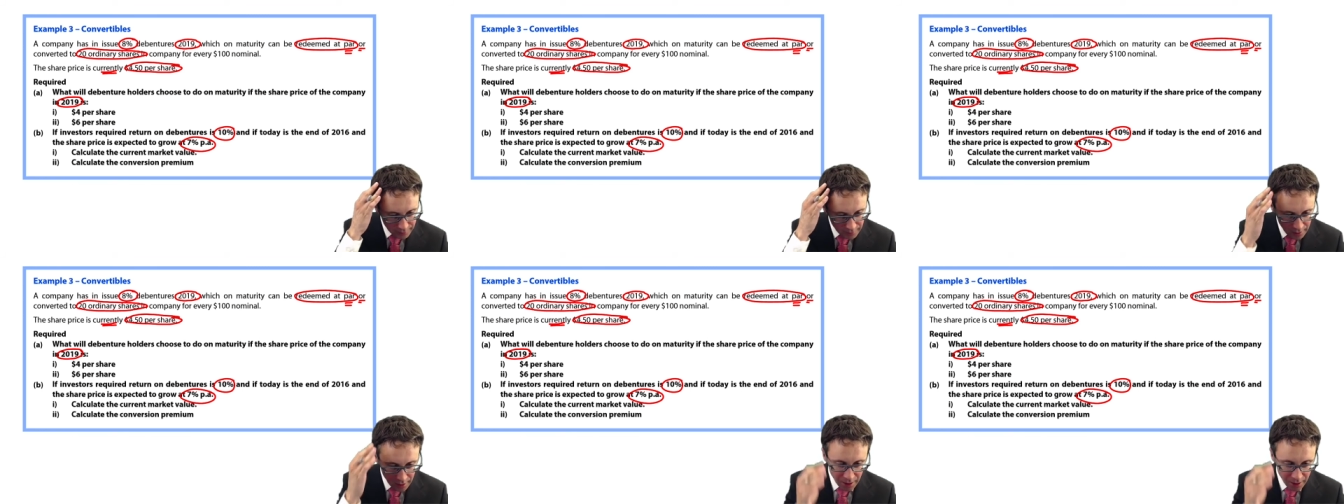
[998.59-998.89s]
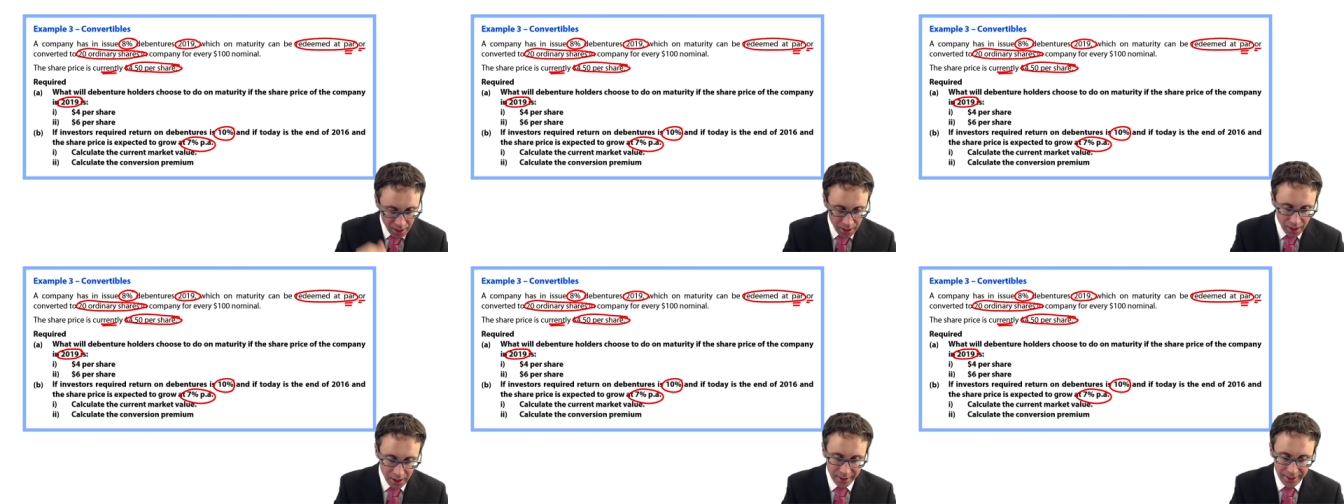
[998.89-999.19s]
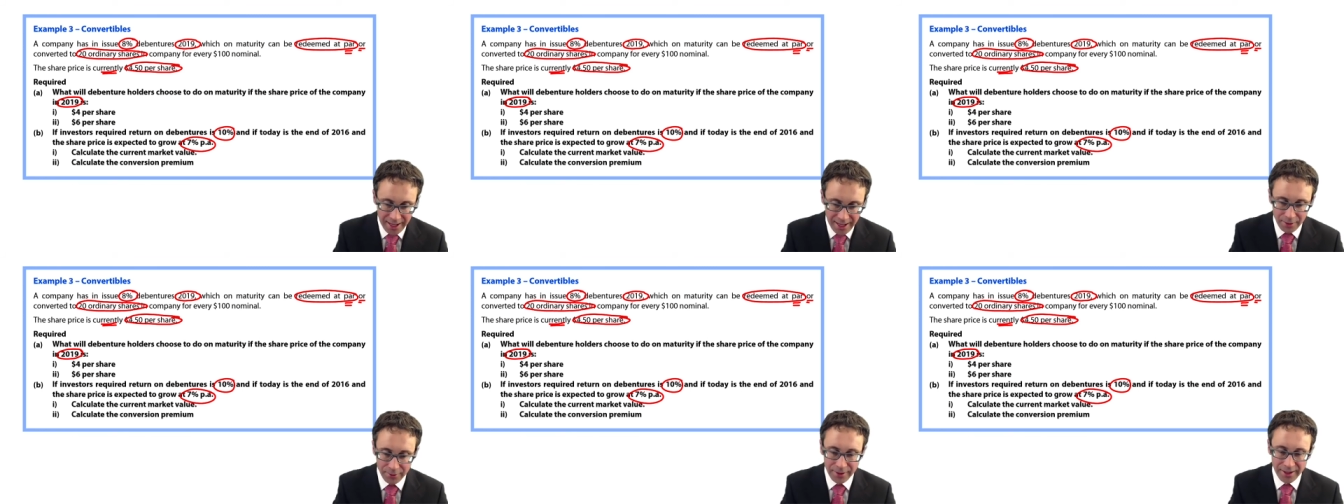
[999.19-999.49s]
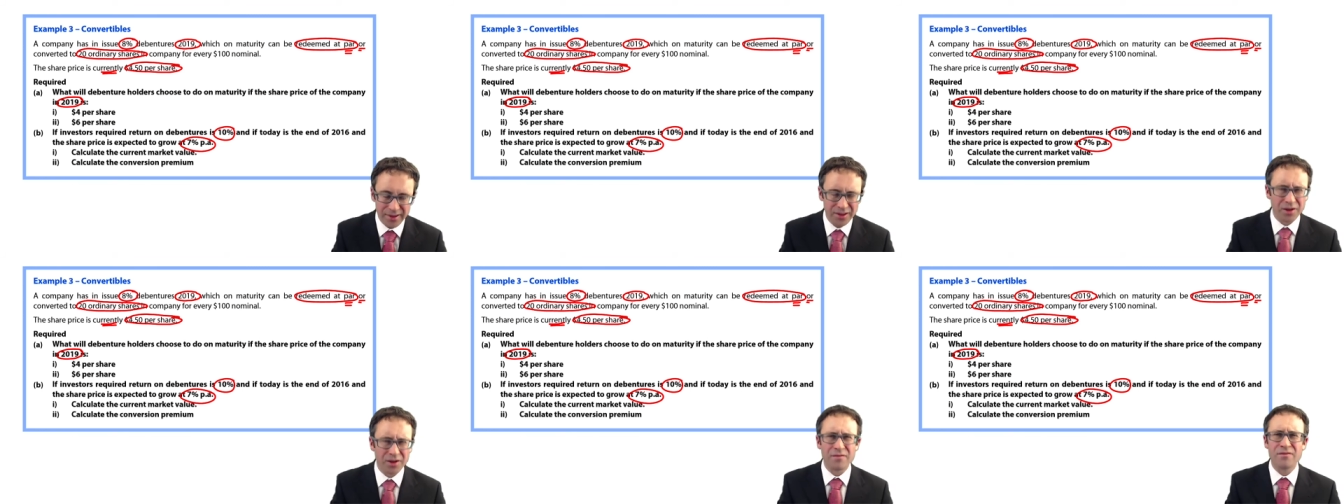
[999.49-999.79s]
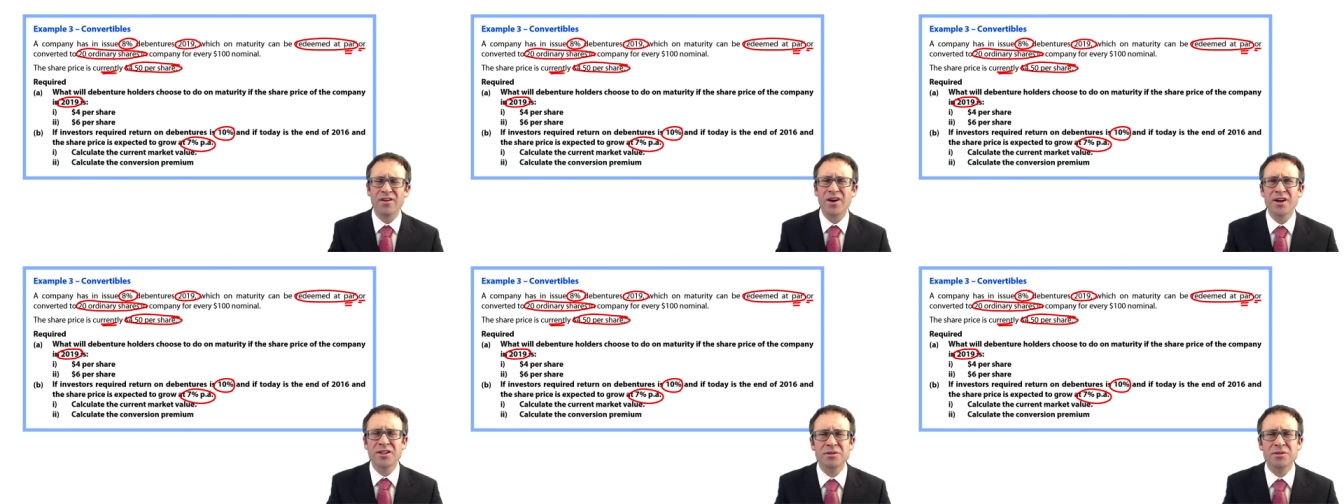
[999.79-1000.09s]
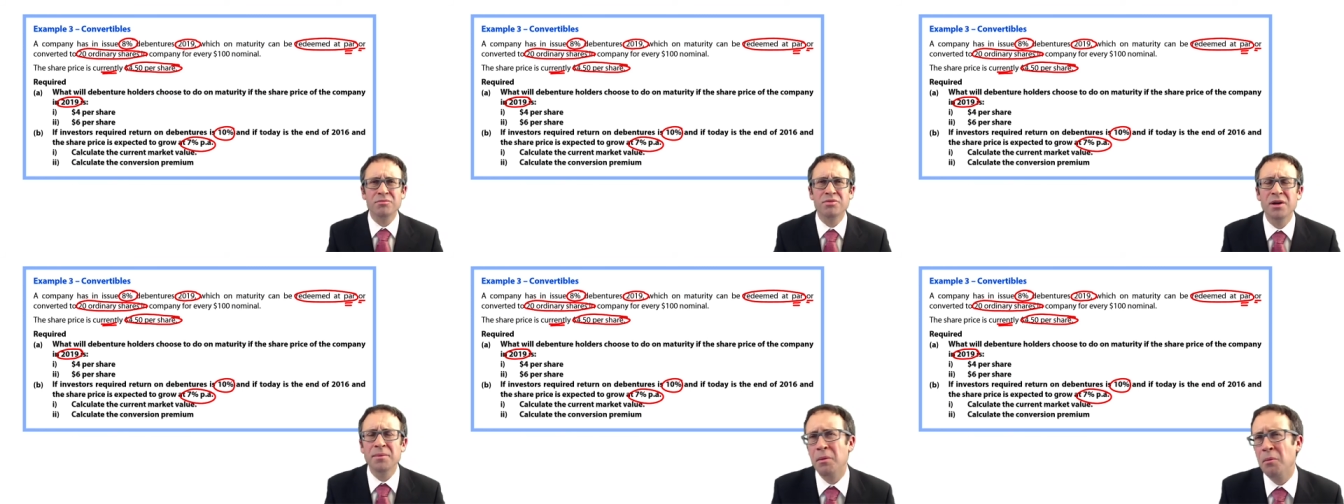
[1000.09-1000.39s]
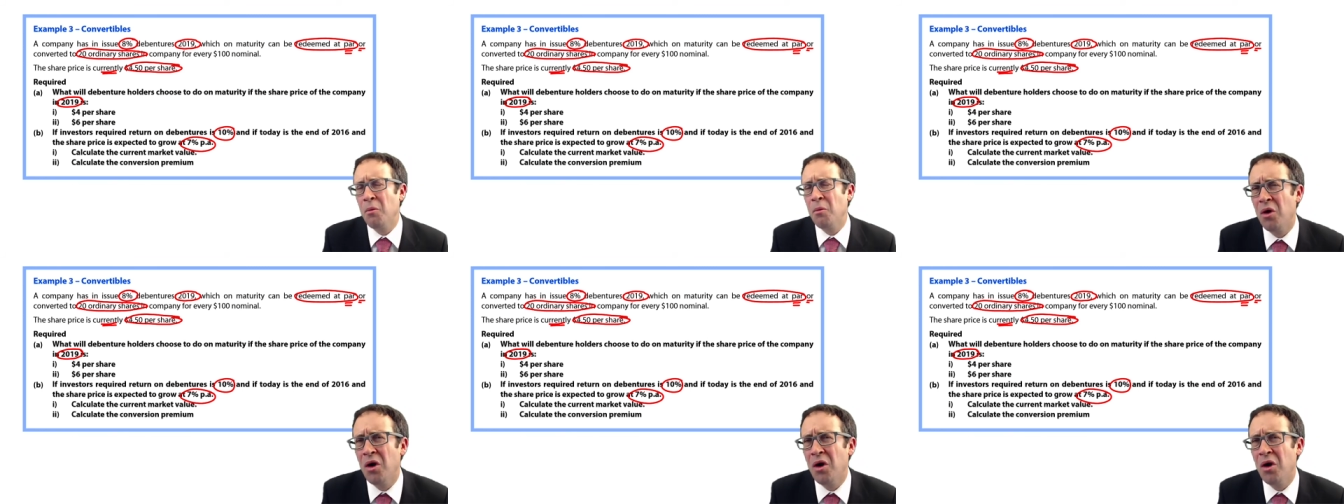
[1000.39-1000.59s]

Uh, calculate the conversion premium.